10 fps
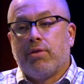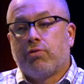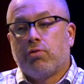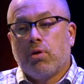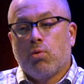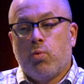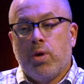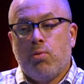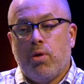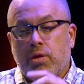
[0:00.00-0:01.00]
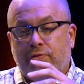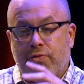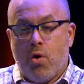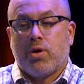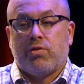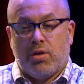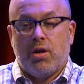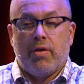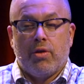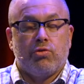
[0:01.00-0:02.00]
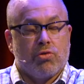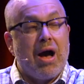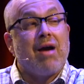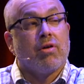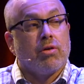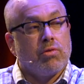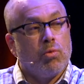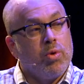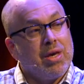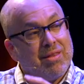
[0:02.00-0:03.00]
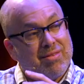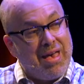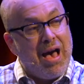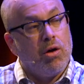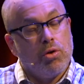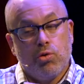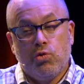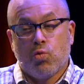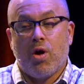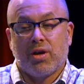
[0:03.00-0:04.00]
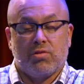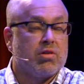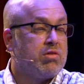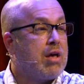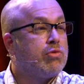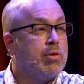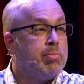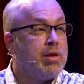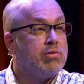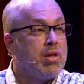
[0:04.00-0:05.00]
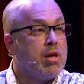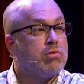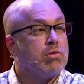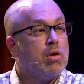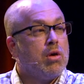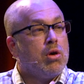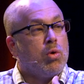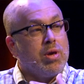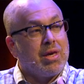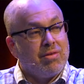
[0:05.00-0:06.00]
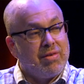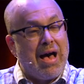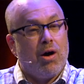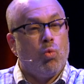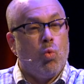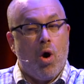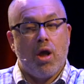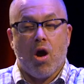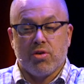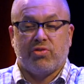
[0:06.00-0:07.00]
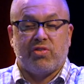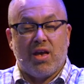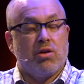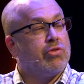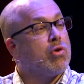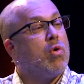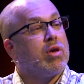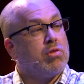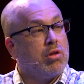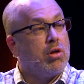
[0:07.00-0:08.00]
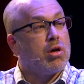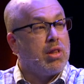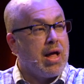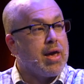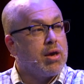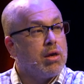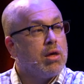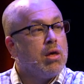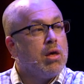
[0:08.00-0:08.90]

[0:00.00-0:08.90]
And we really focus in on those drivers, and we can tell who's running a successful business. We can tell what our sales are going to look like.